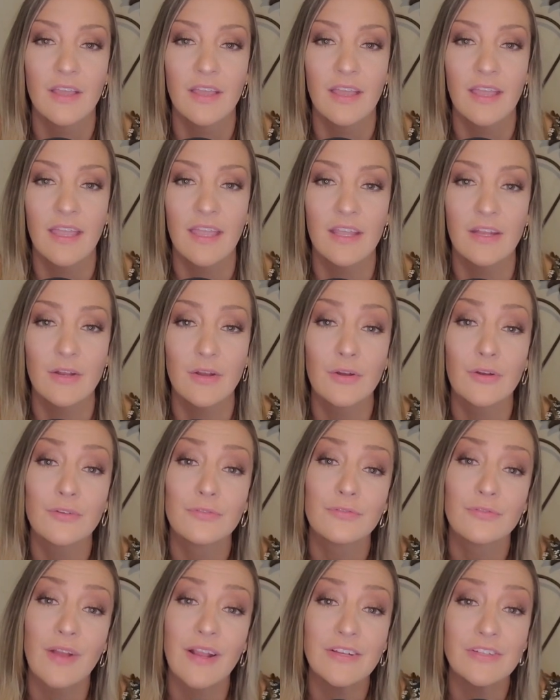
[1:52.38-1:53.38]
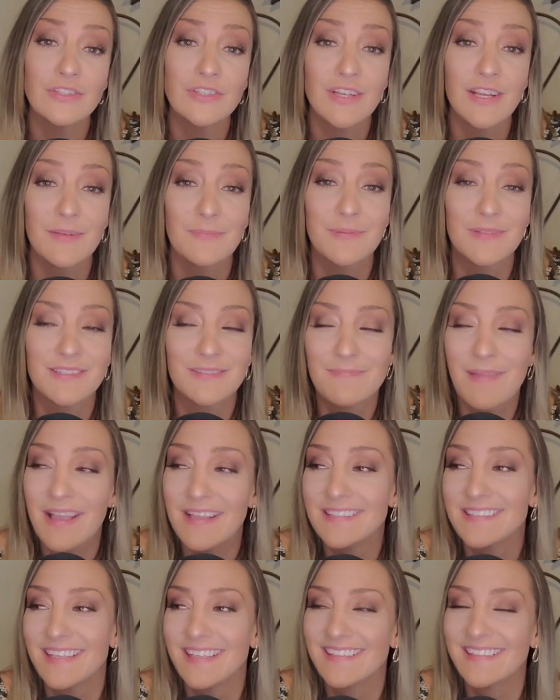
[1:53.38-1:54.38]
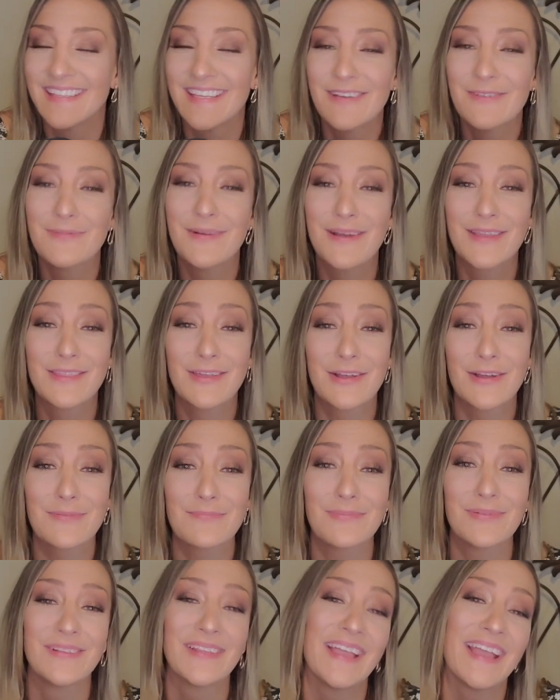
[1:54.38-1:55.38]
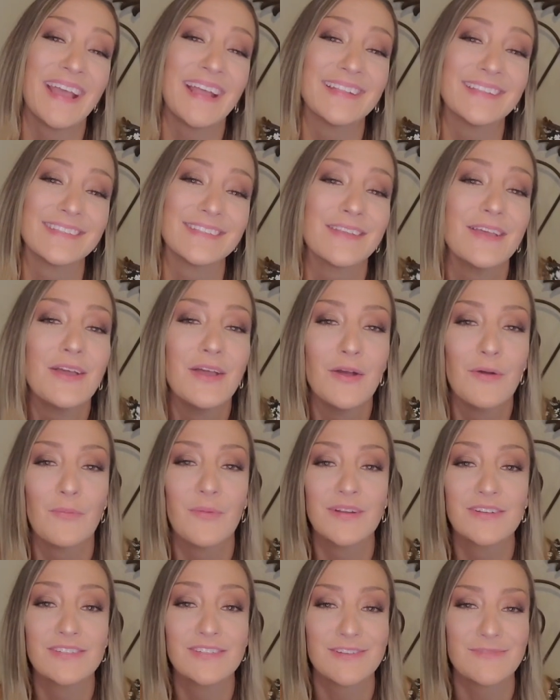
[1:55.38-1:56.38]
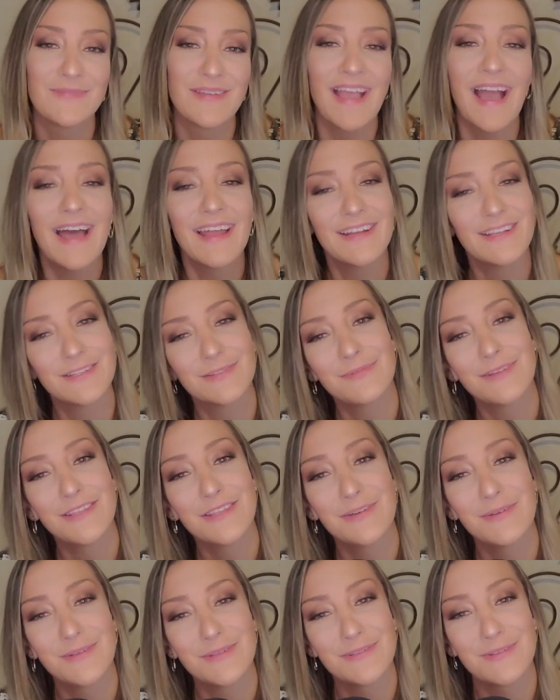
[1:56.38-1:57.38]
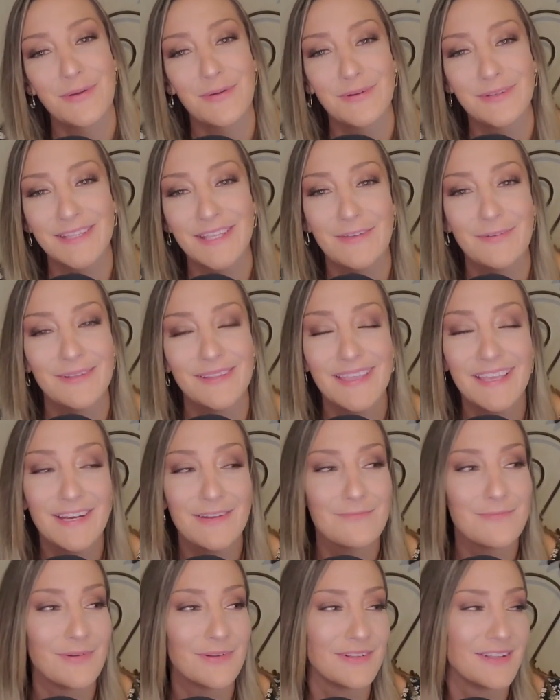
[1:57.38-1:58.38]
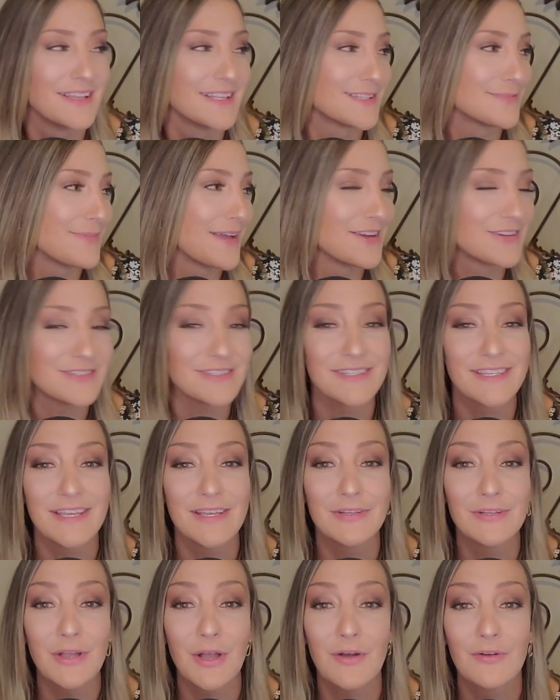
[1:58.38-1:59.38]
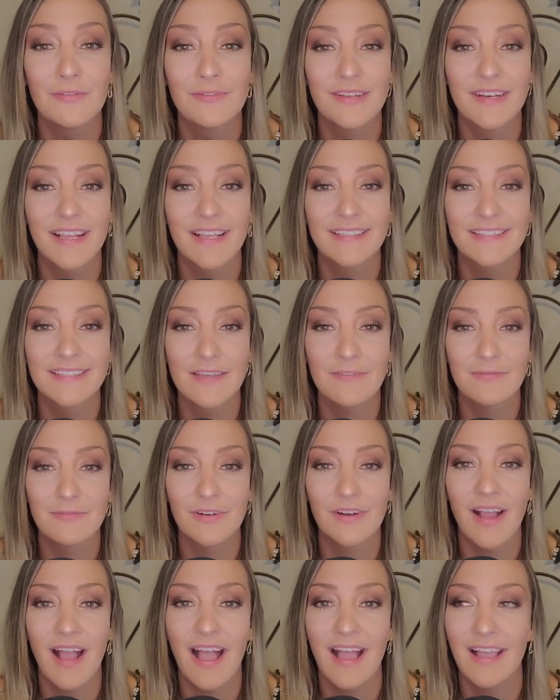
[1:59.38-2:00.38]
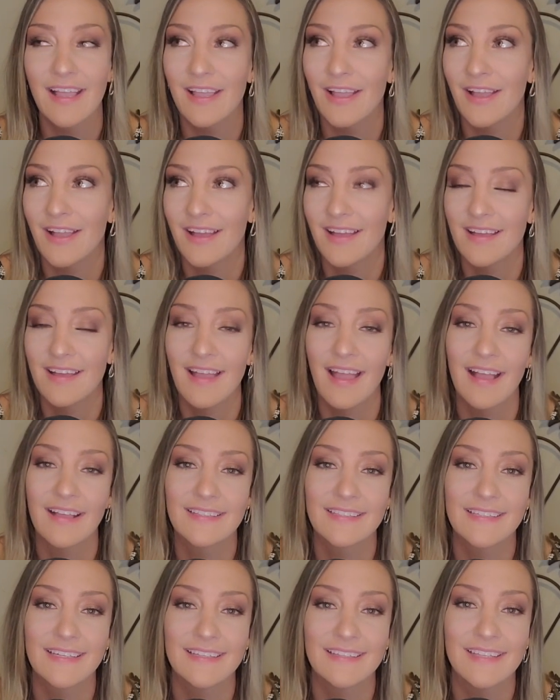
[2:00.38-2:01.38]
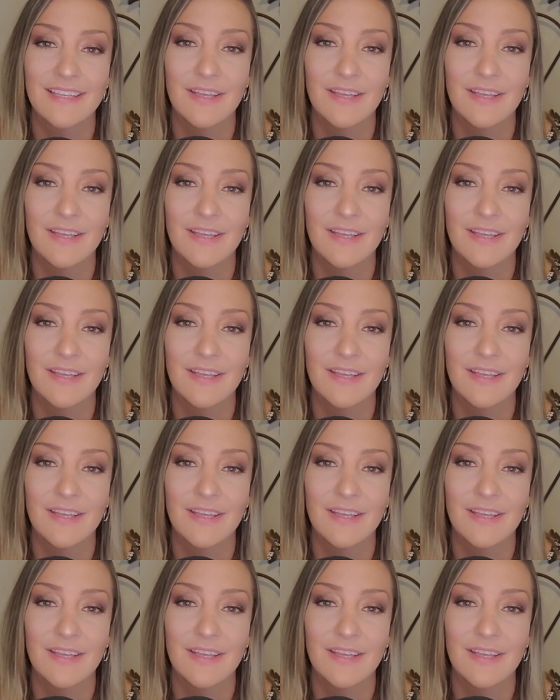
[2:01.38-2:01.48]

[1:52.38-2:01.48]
in her friendships basically with her plants, which, to be honest with you, is totally relatable, especially in COVID, except for I accidentally